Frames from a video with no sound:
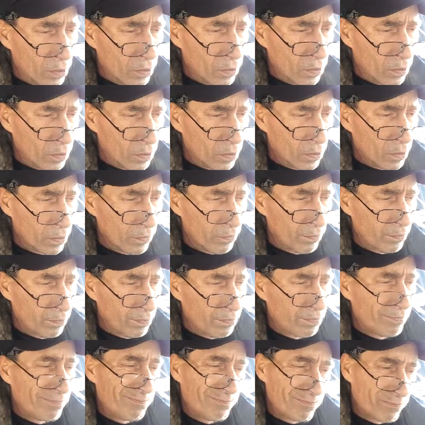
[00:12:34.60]
or,
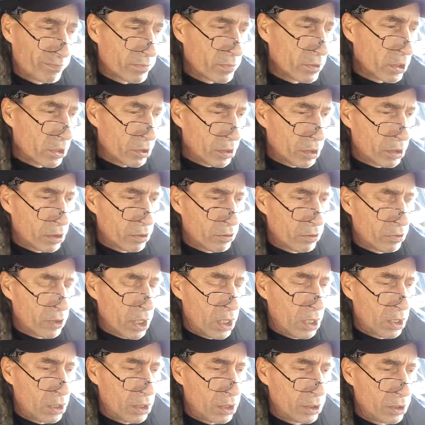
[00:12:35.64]
you know,
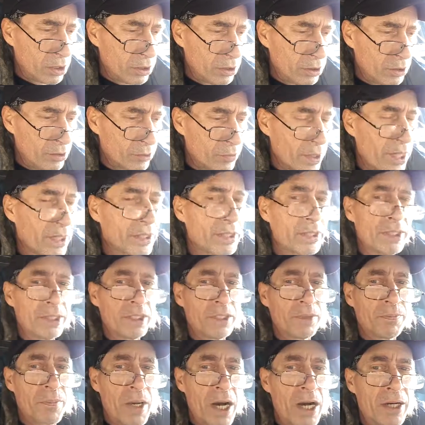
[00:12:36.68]
direct it
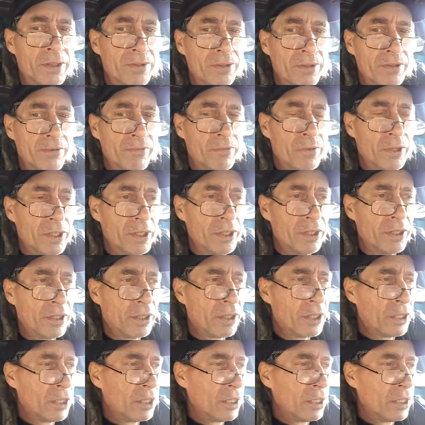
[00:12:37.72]
in a positive way.